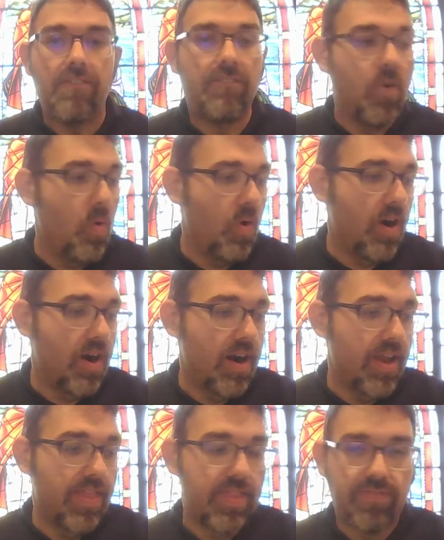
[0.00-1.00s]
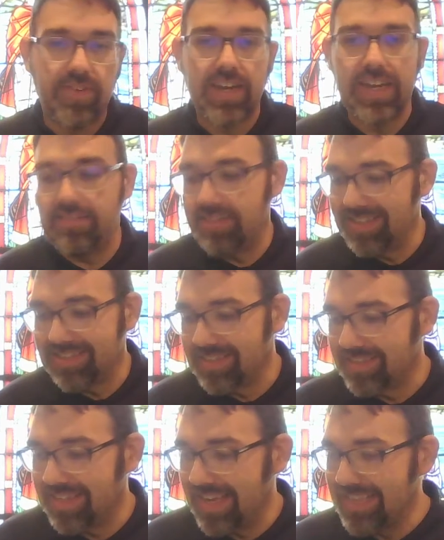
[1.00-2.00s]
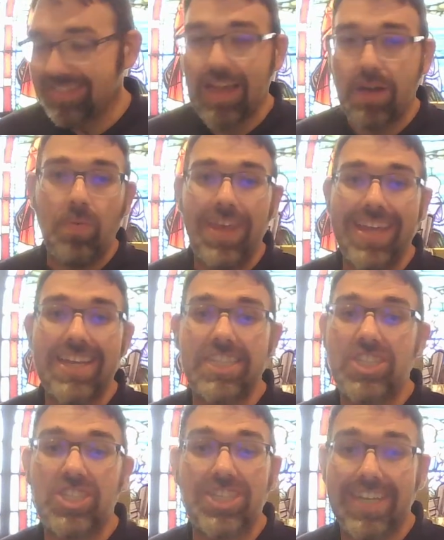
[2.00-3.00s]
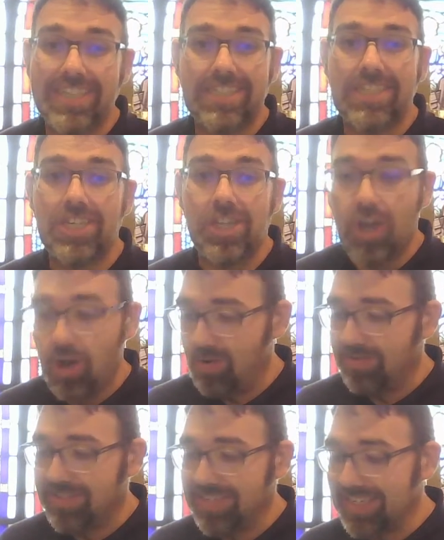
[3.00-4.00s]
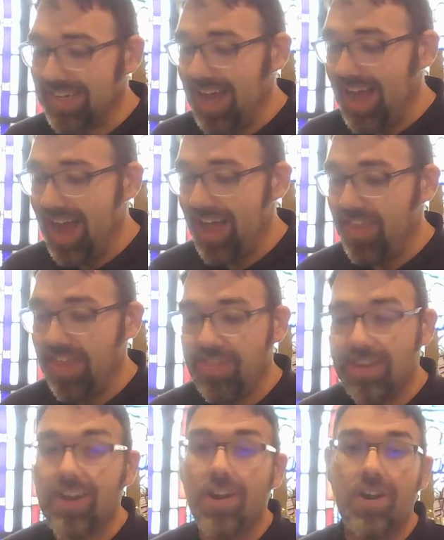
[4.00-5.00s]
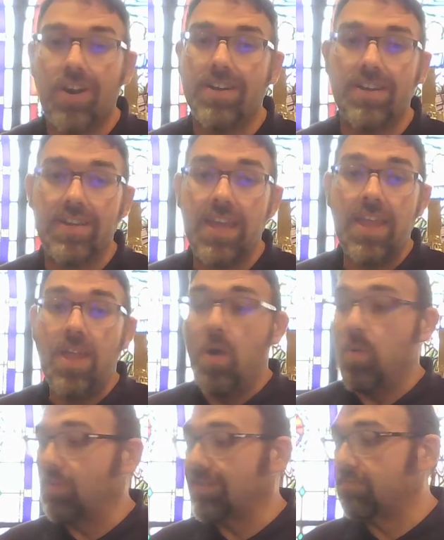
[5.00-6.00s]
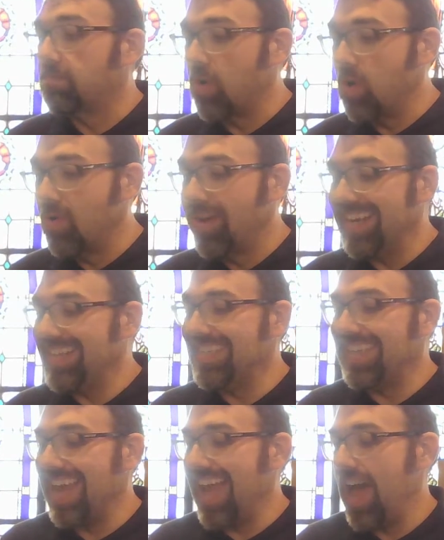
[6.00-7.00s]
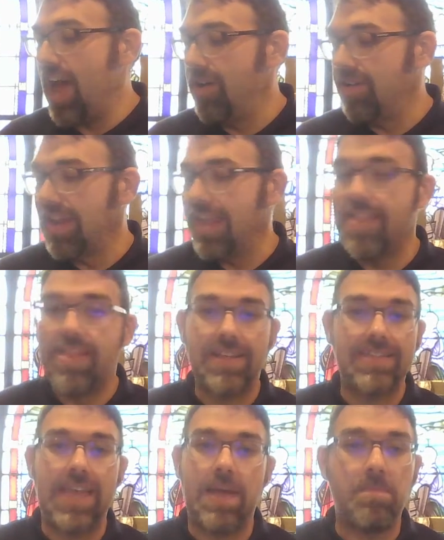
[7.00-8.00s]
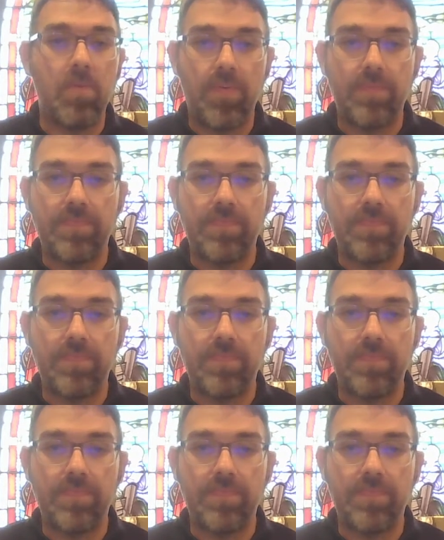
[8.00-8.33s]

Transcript: for the forgiveness of sins, that we could just go to God, that the curtain was broken down in the temple.